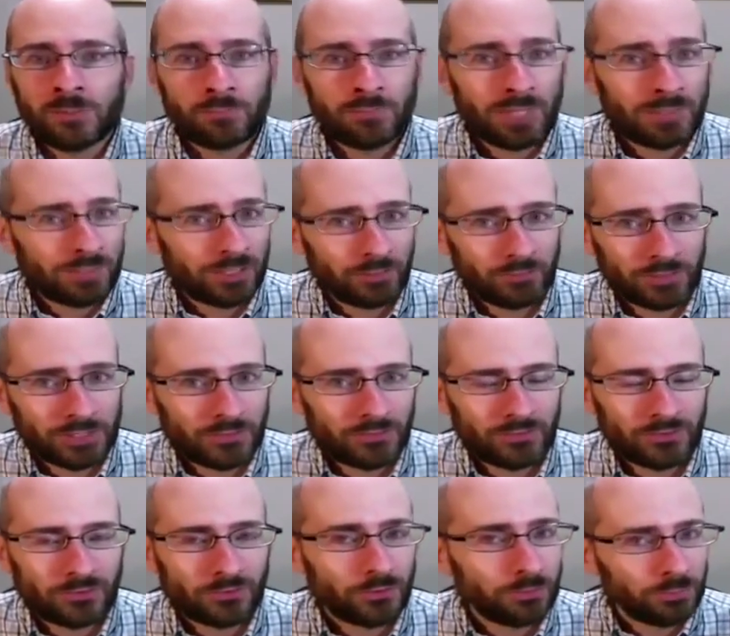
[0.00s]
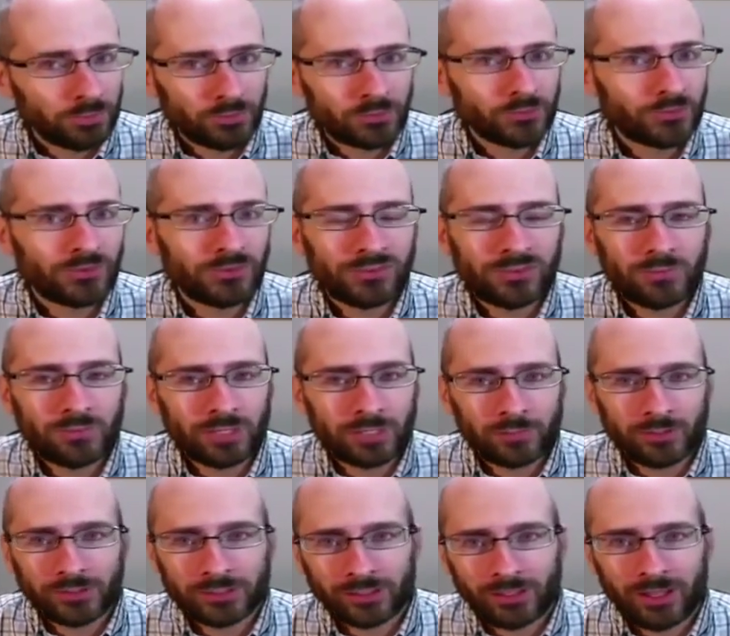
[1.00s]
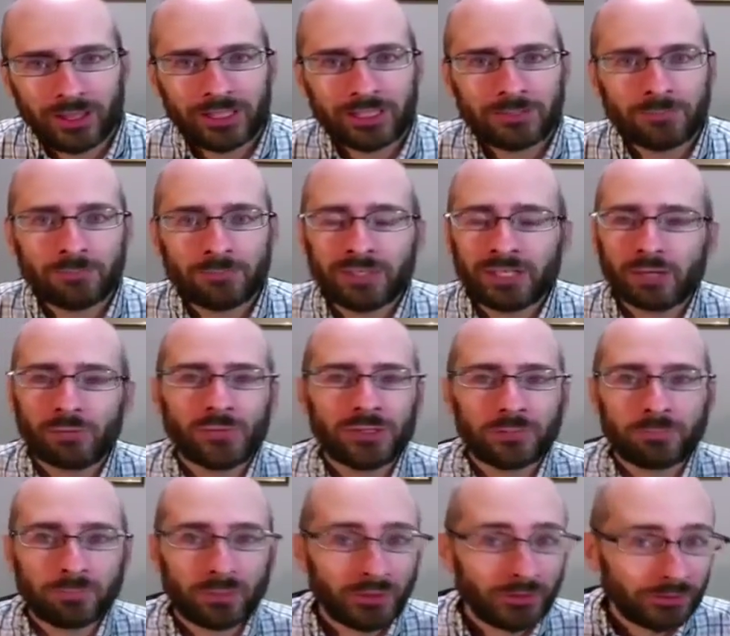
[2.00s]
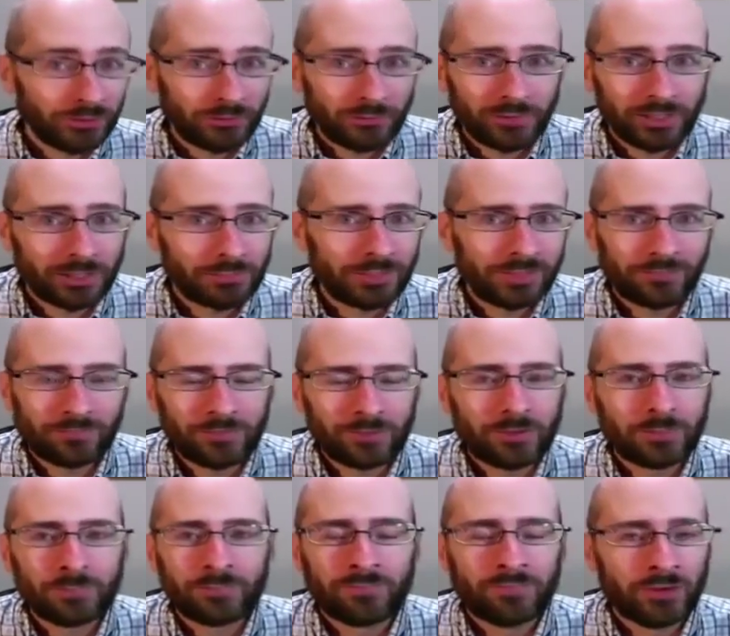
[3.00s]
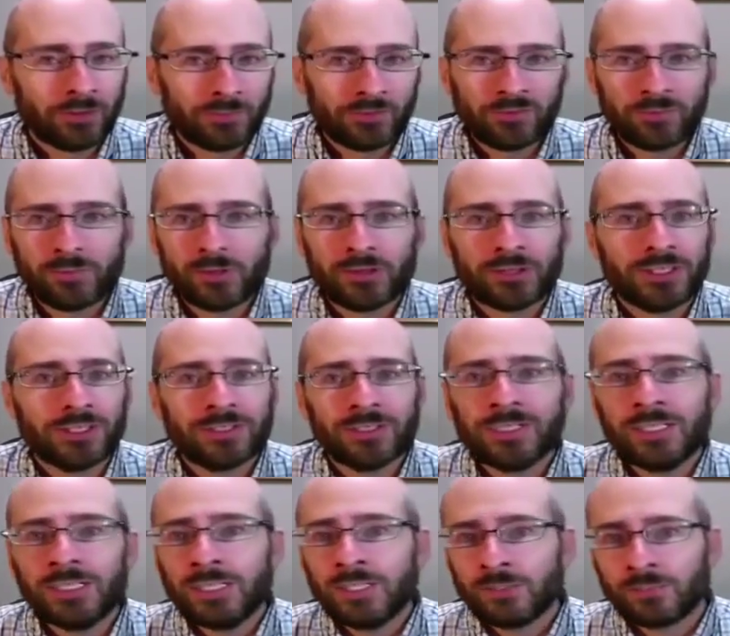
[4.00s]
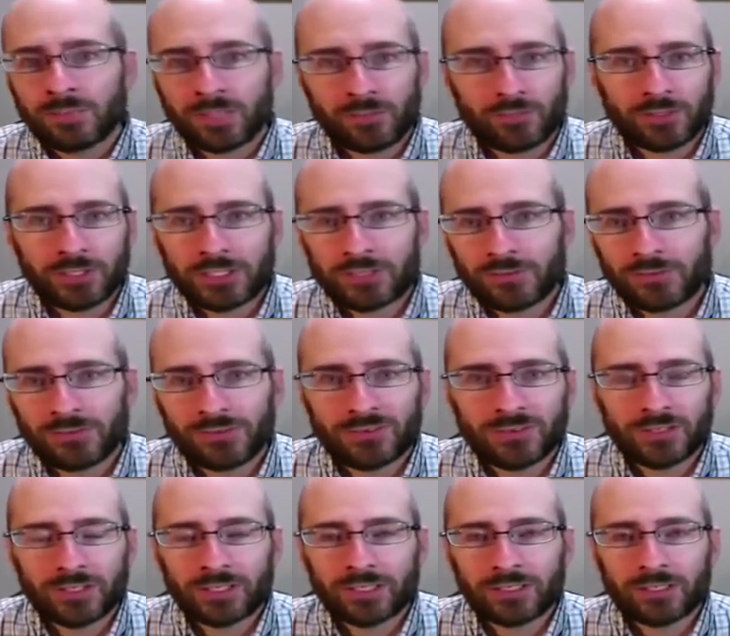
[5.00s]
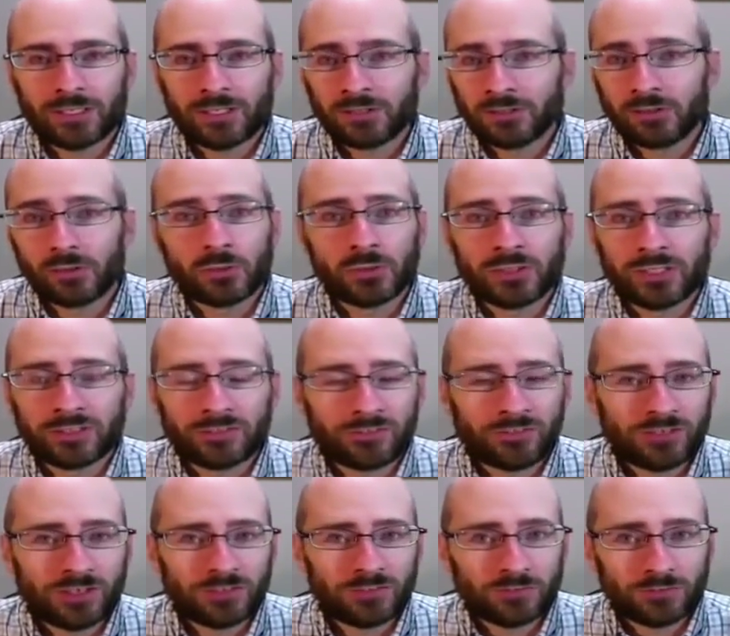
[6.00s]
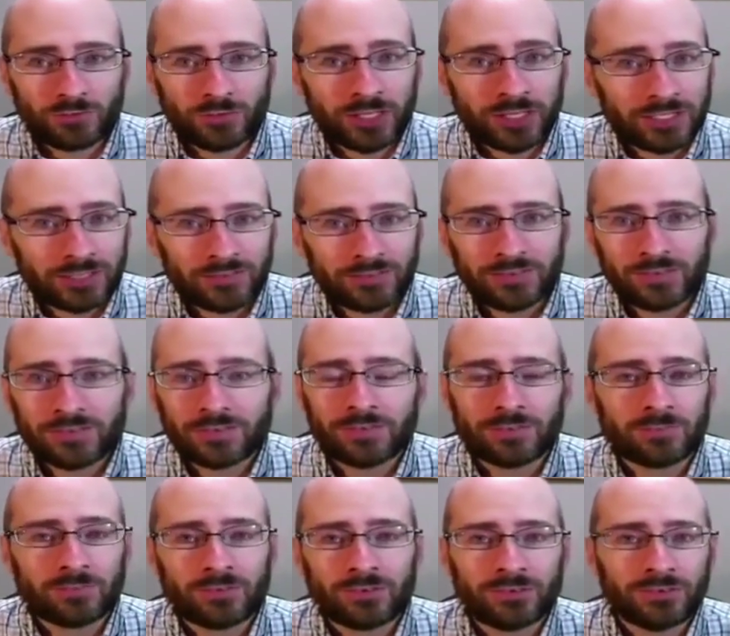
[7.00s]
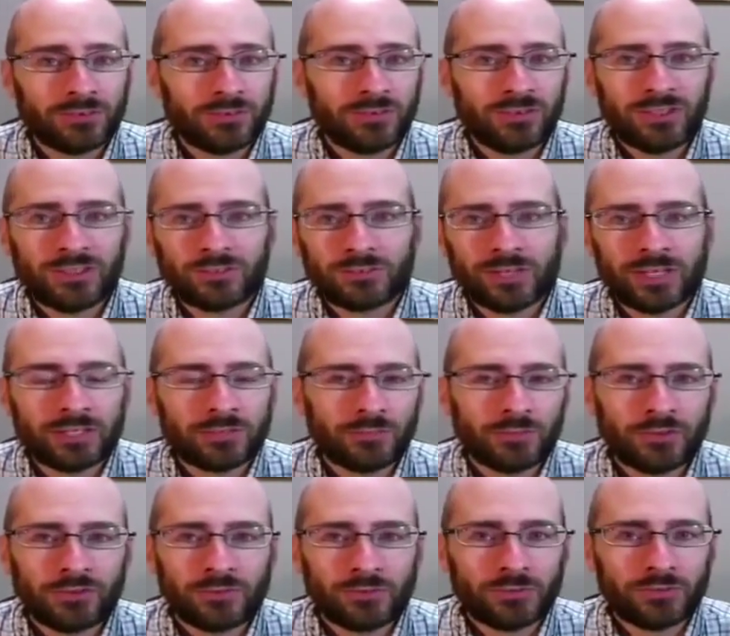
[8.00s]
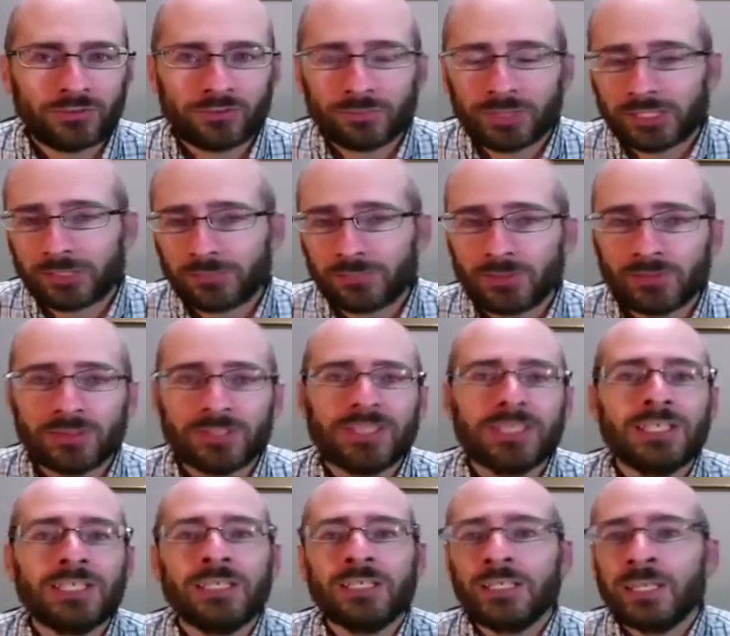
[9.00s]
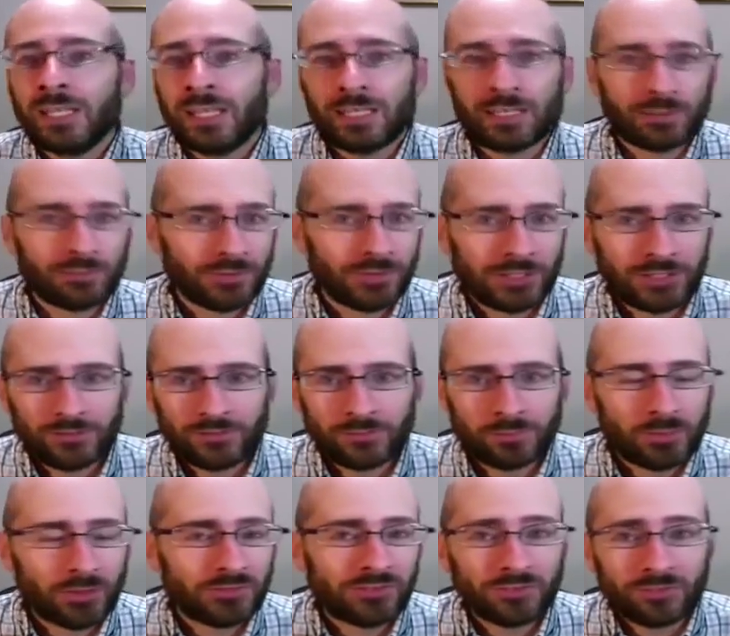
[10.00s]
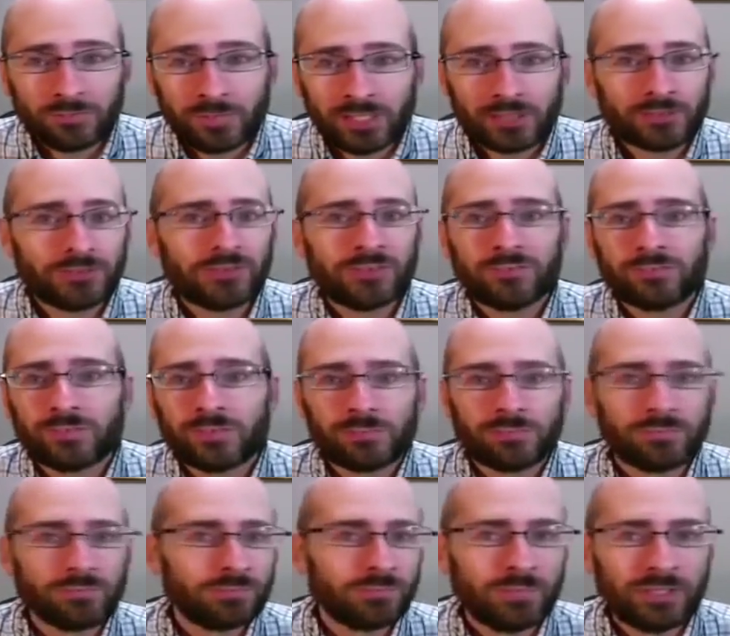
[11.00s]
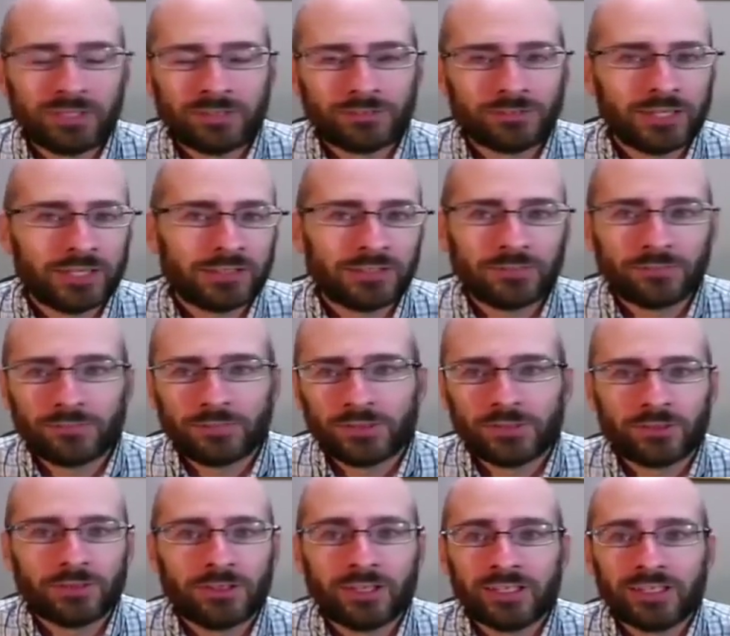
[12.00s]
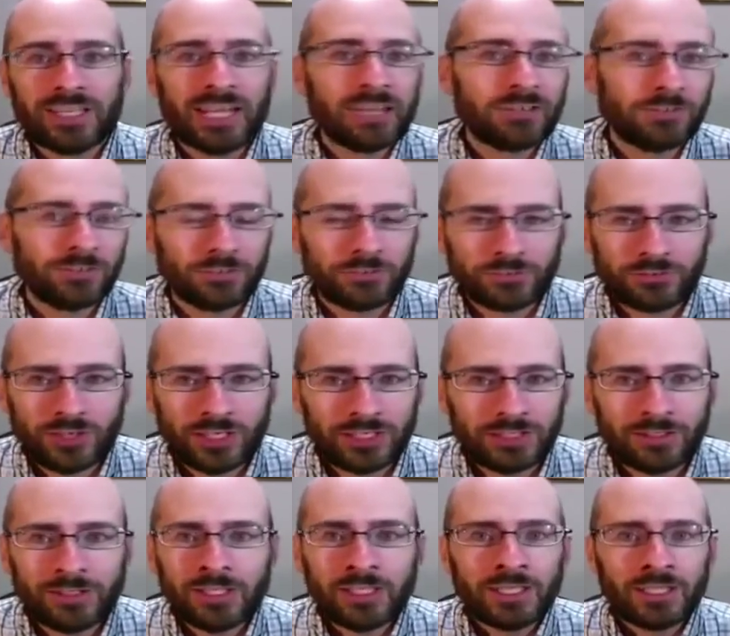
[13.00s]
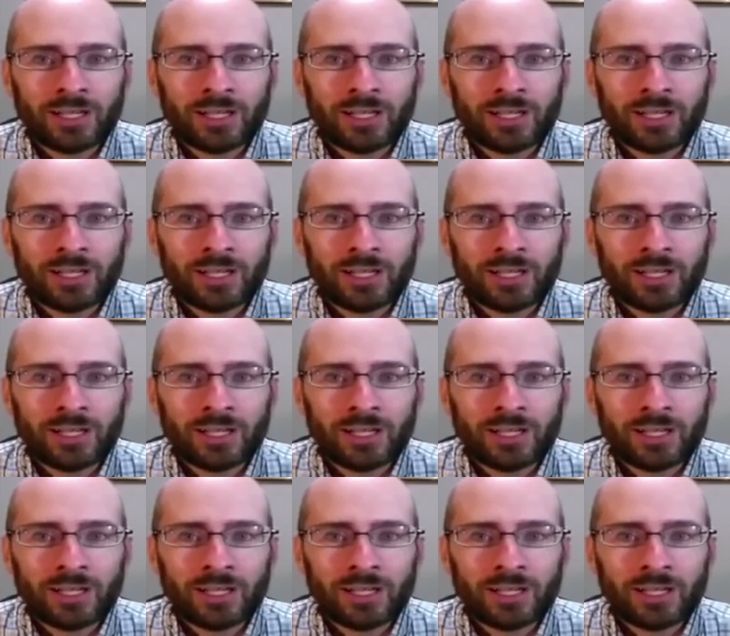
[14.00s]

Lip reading: Maybe I want to use cryptocurrency when I'm online, but I want to barter when I'm at a farmer's market, but I want to use a local exchange trading system to interact with stores in my community, and I want to use precious metals if I'm interacting with a national chain.